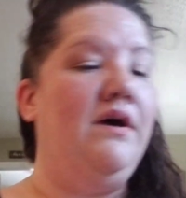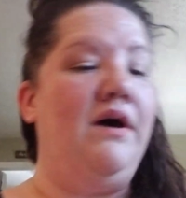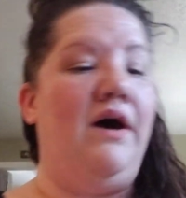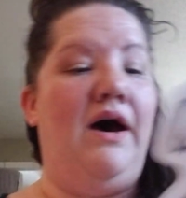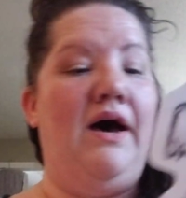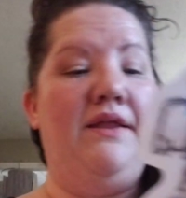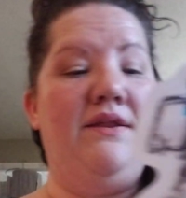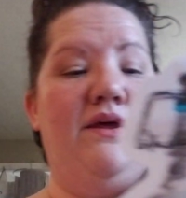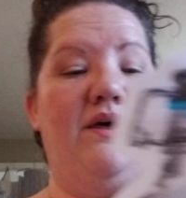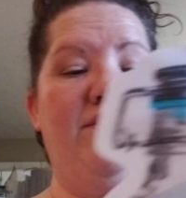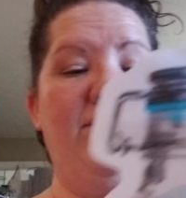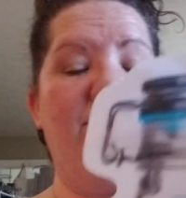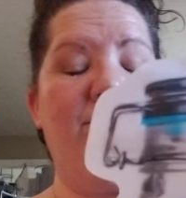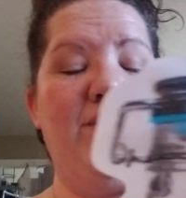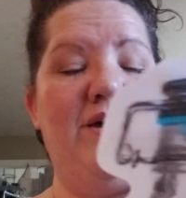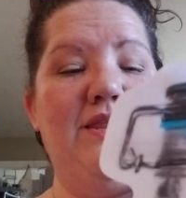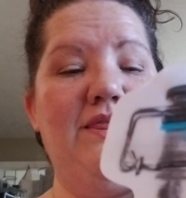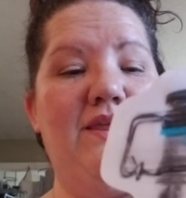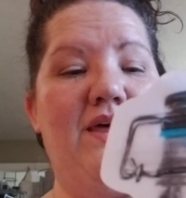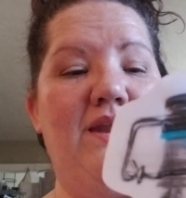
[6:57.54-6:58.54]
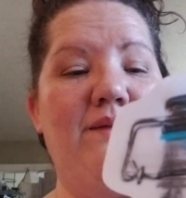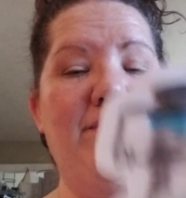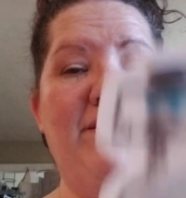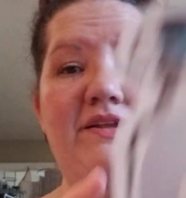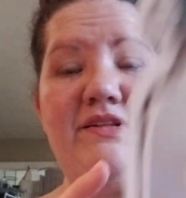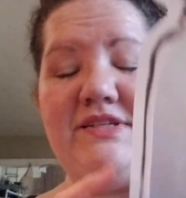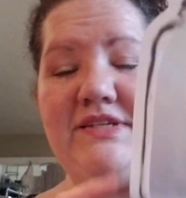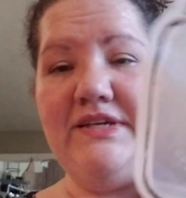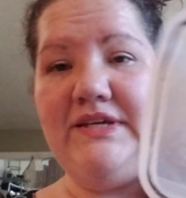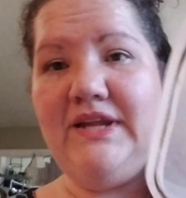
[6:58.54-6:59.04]
Another one that I
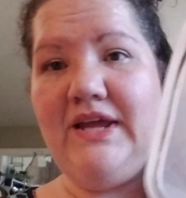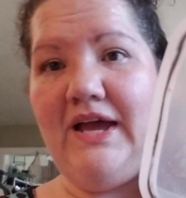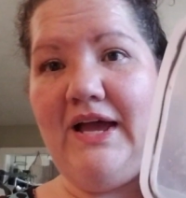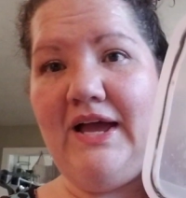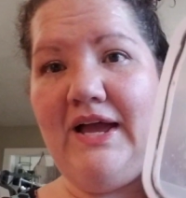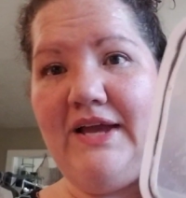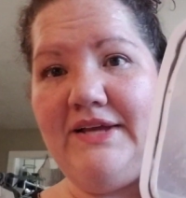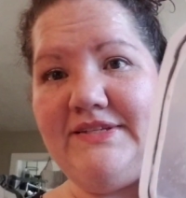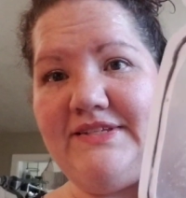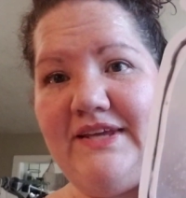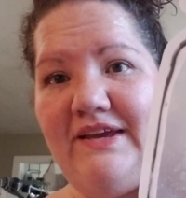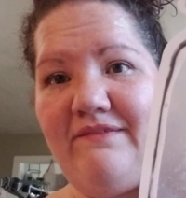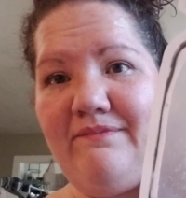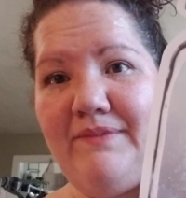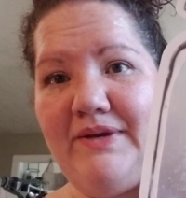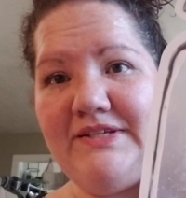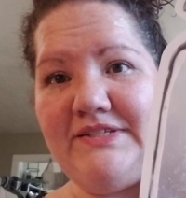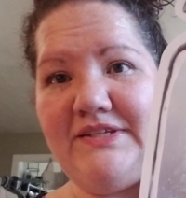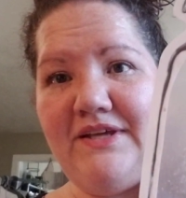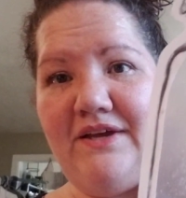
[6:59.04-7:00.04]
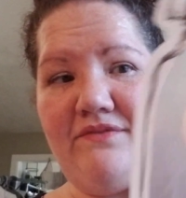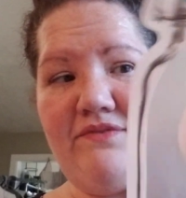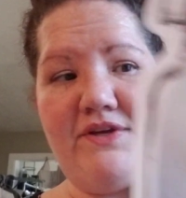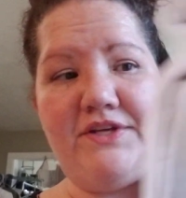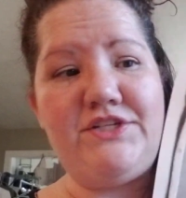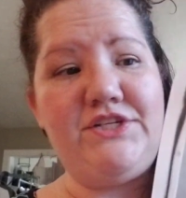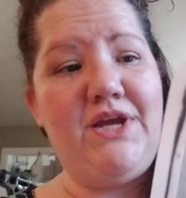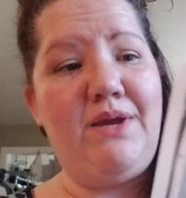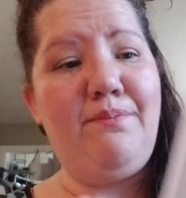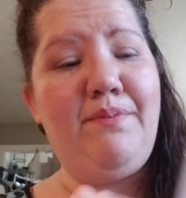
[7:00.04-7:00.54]
melted, I saved myself a shape